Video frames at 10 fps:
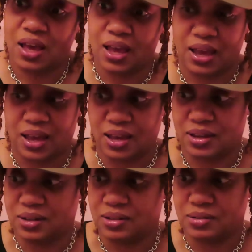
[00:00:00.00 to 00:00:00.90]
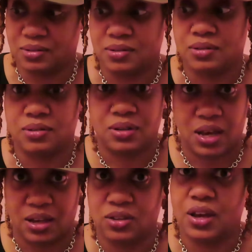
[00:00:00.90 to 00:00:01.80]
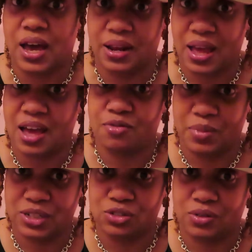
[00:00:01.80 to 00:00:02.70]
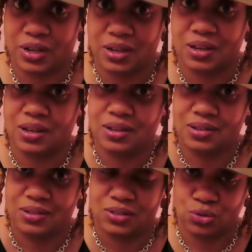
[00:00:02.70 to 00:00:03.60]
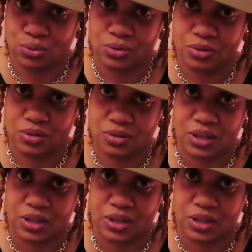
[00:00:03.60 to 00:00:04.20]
and yeah, you got to have measuring tools.